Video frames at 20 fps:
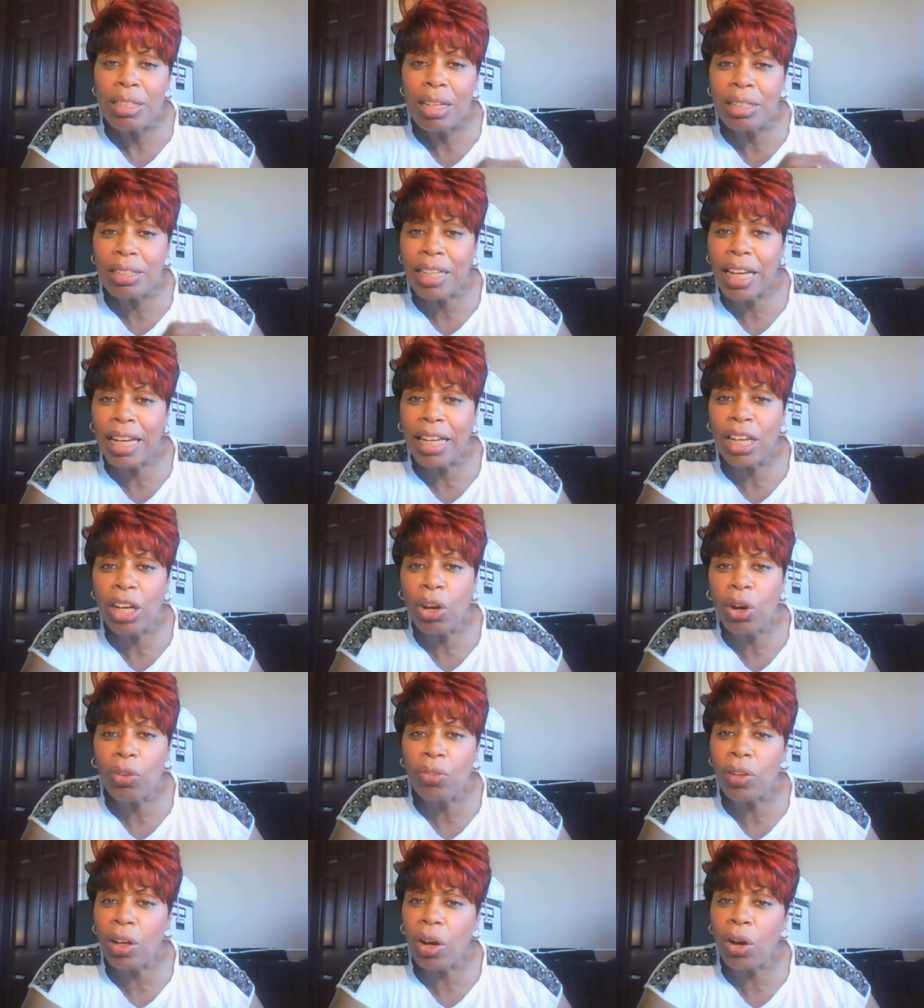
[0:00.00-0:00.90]
take it
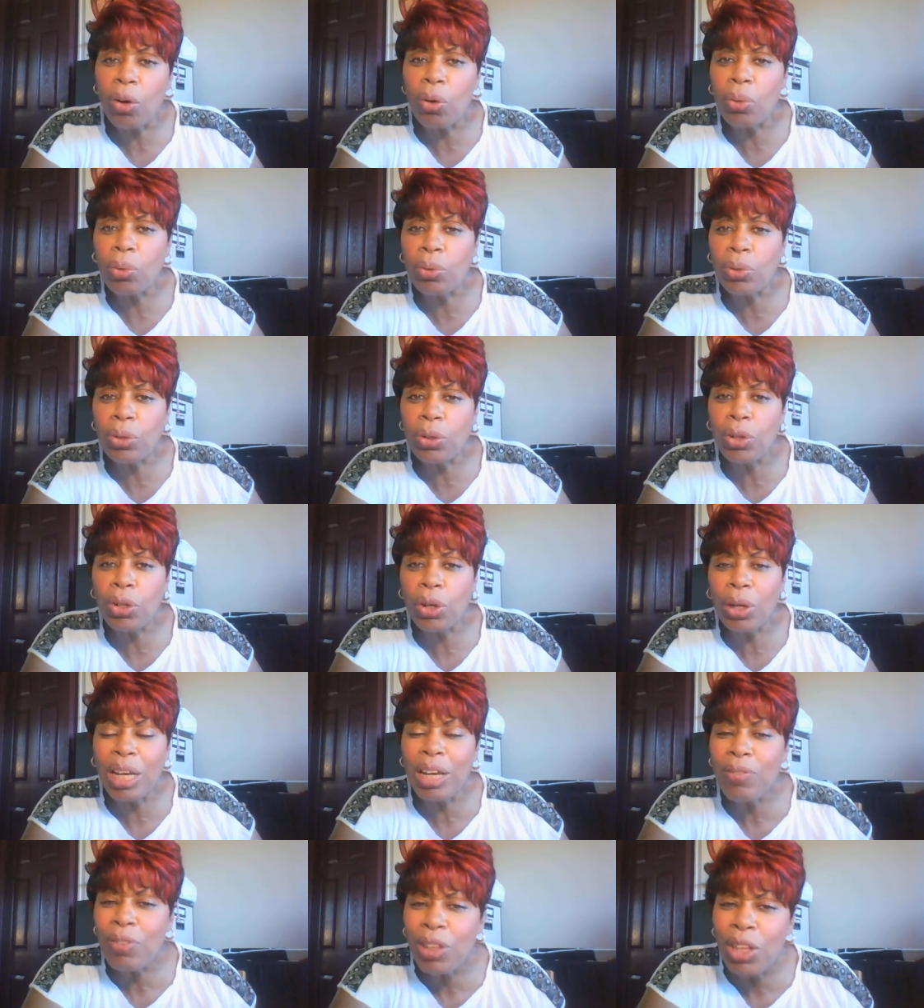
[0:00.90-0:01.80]
on the oh, you know,
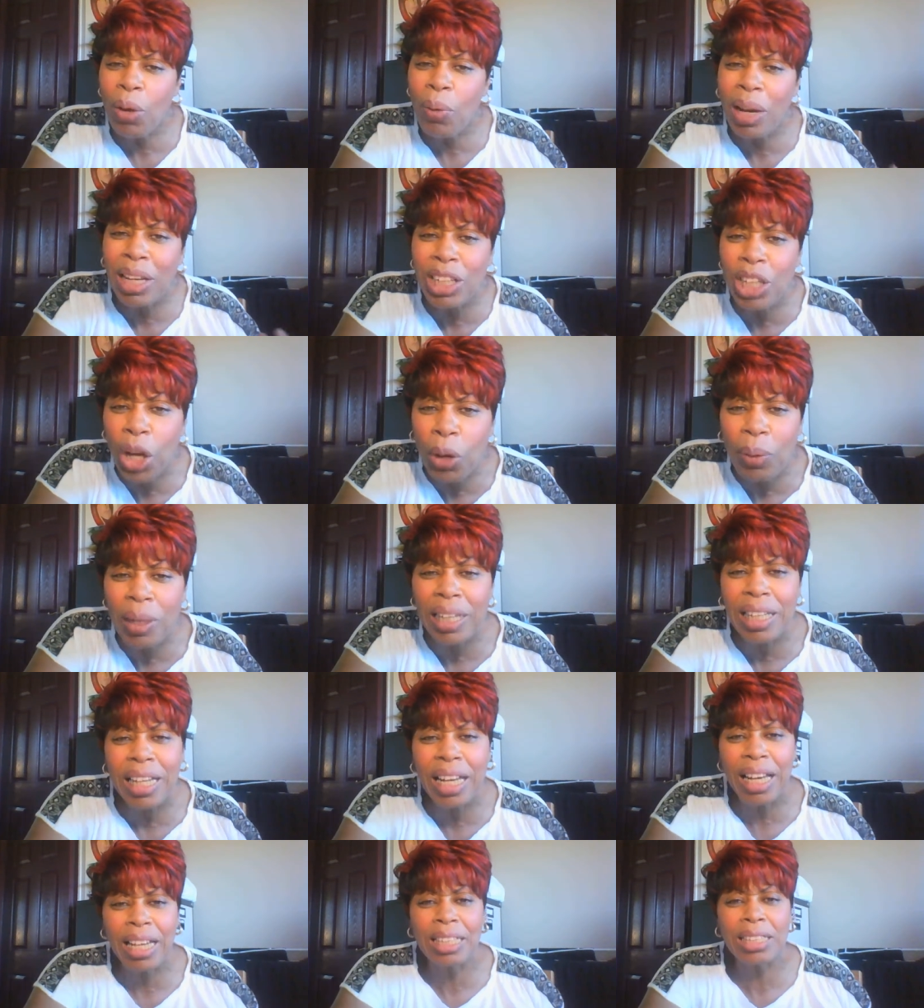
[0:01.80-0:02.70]
even though I know he
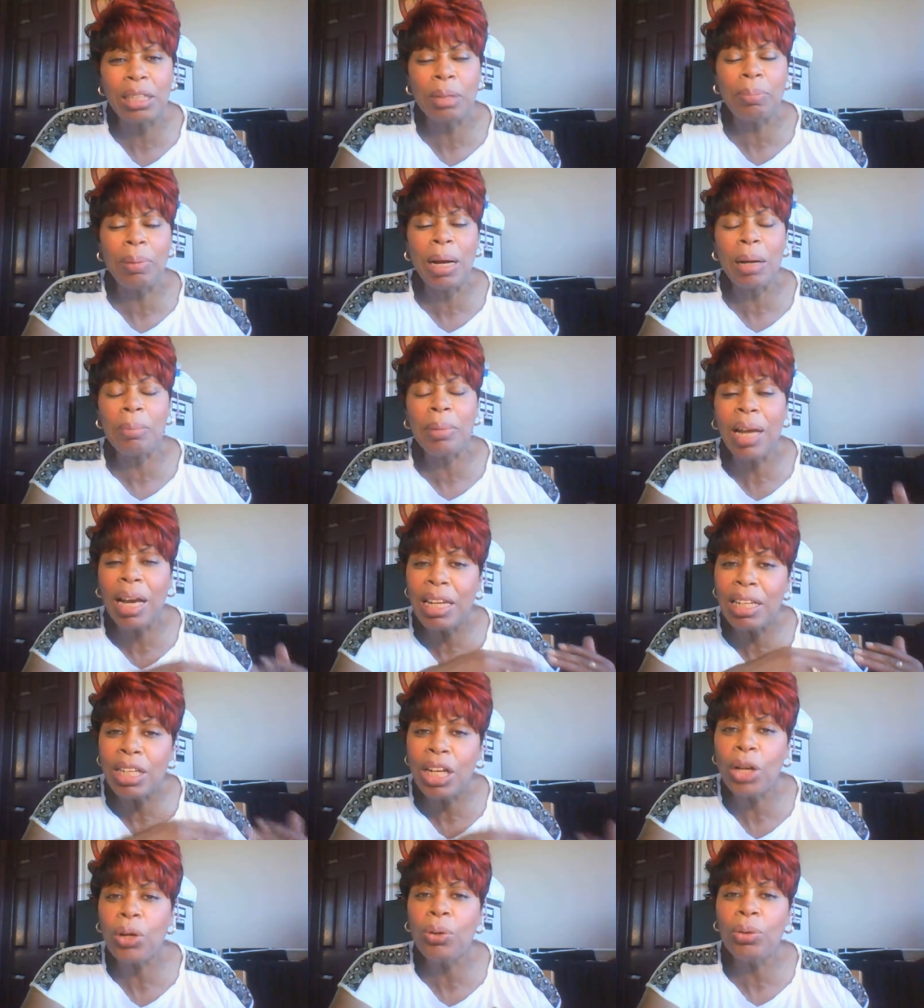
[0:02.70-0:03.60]
cares about me, I
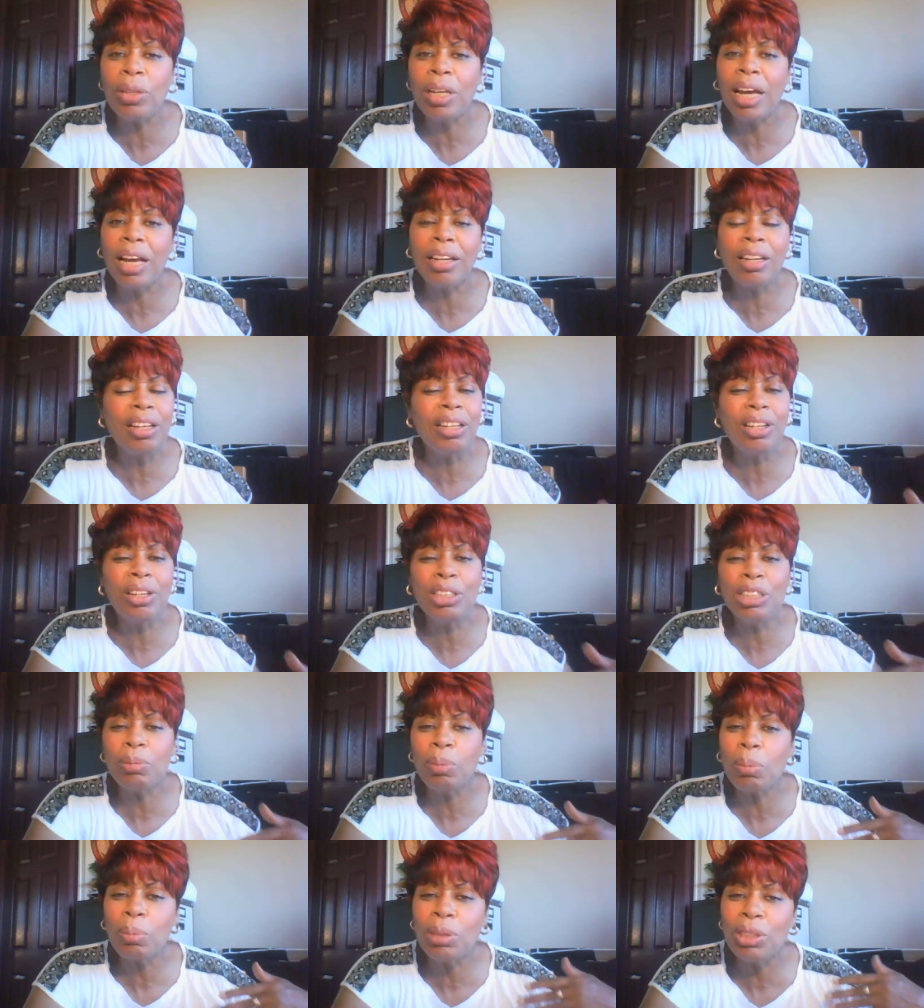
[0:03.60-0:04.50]
know that, and I know
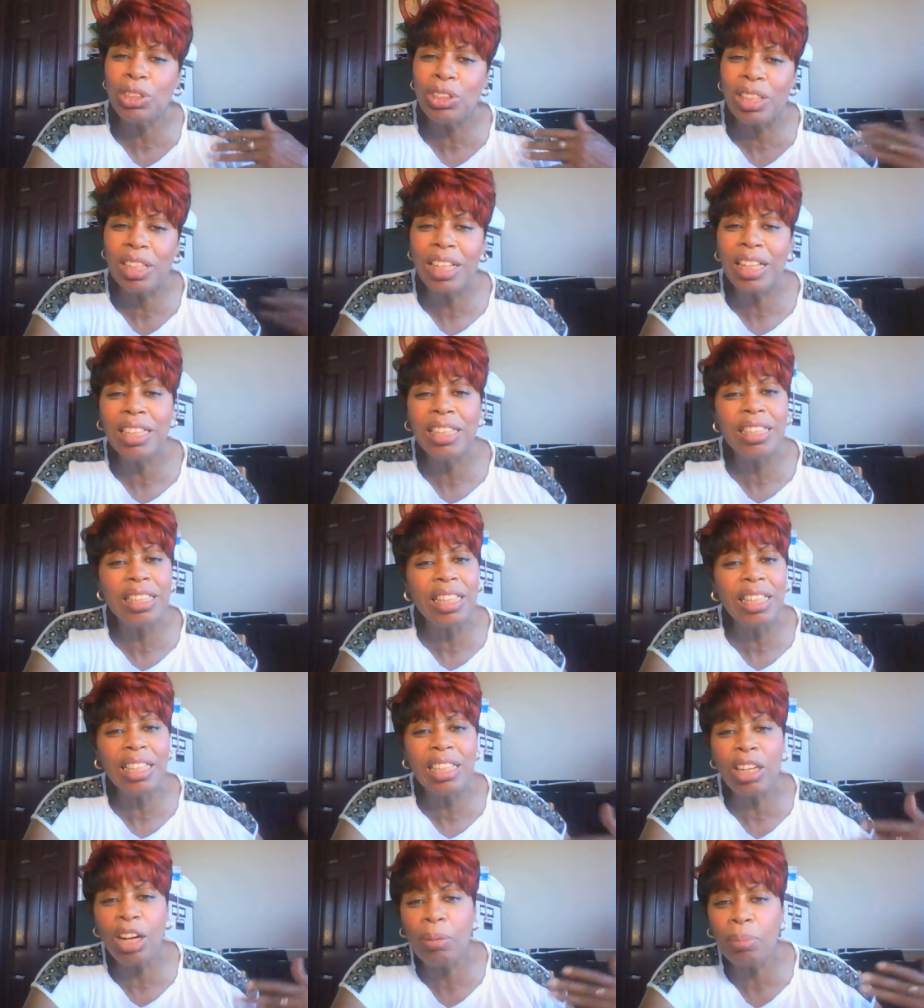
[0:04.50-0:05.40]
he's probably just lazy and
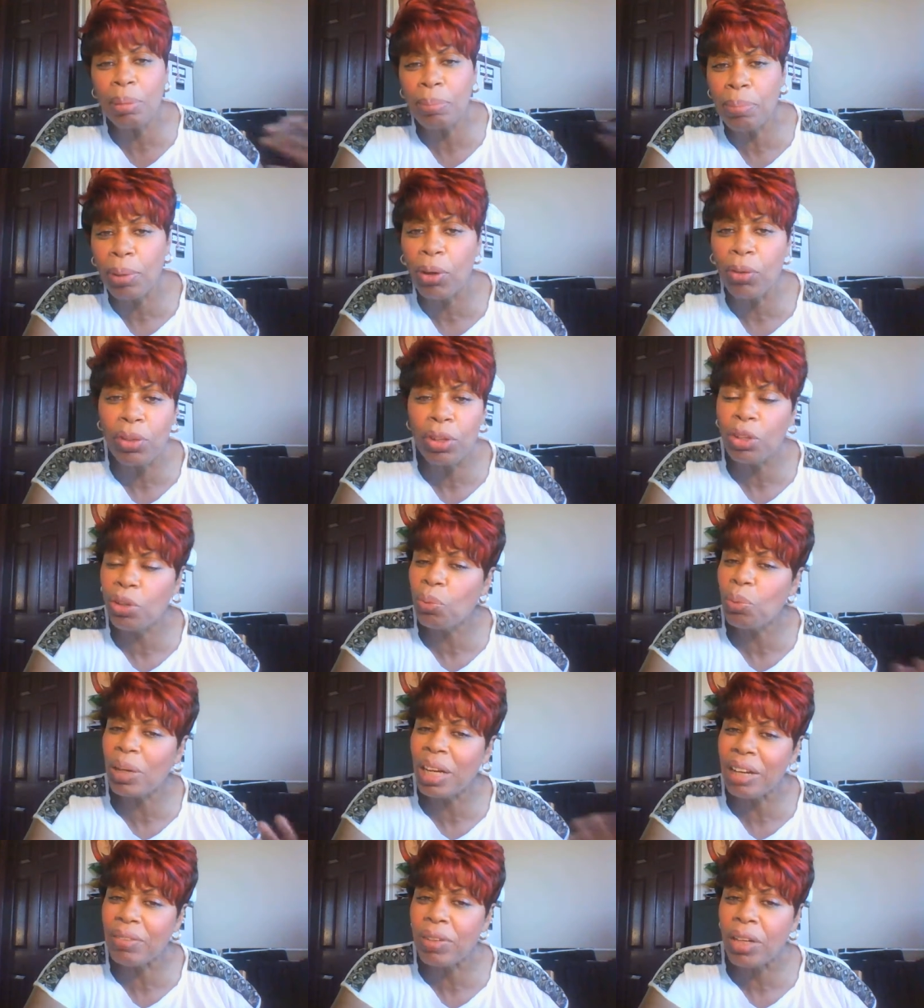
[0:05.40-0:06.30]
he can't be bothered or
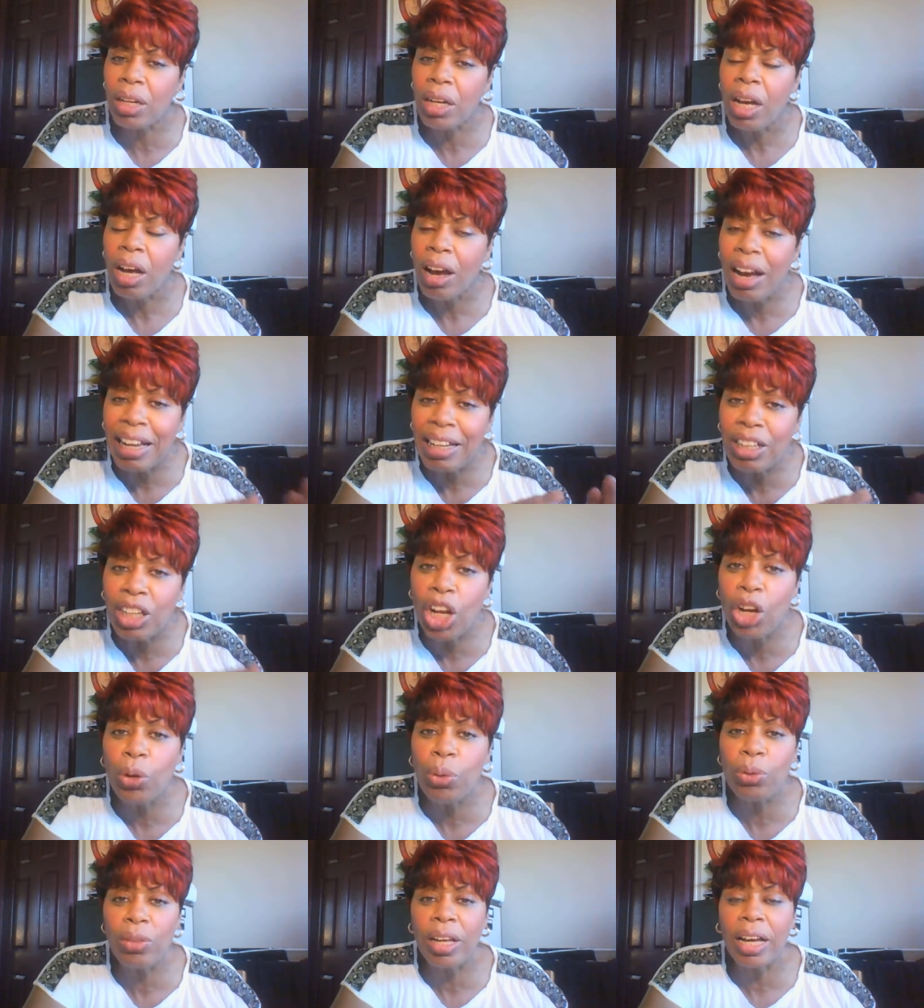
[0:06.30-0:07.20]
whatever. I
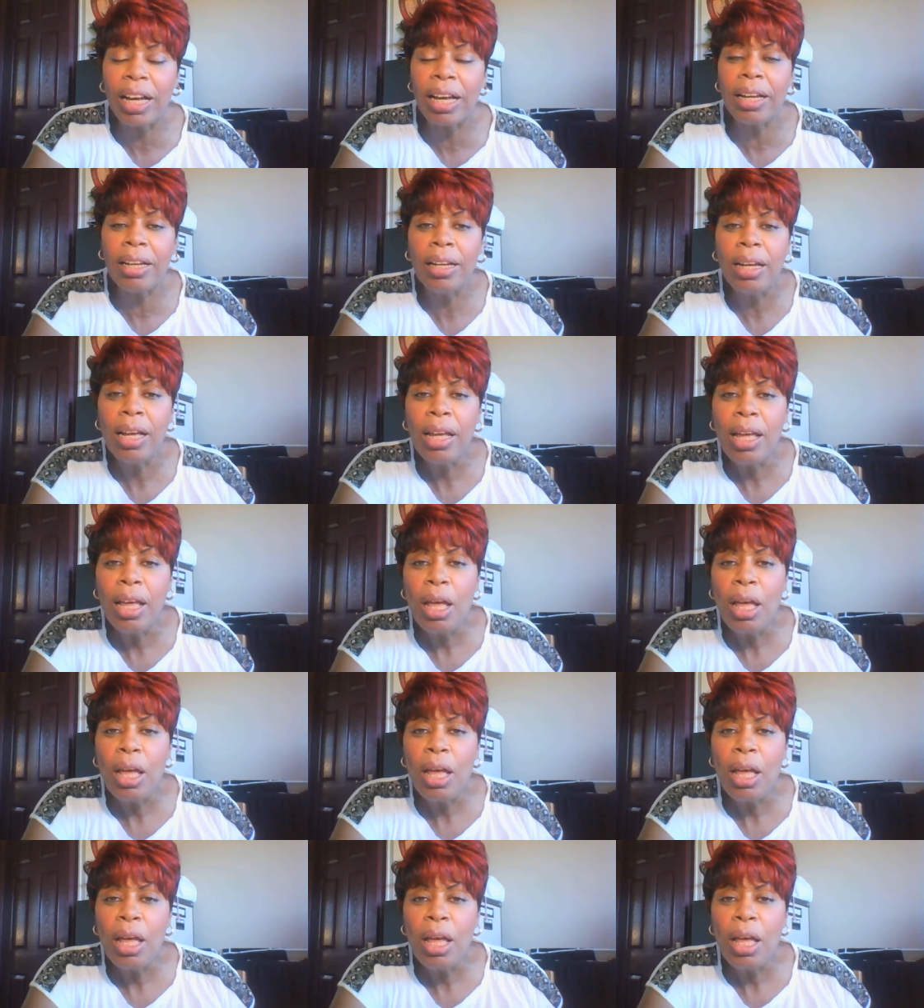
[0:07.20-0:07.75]
know that.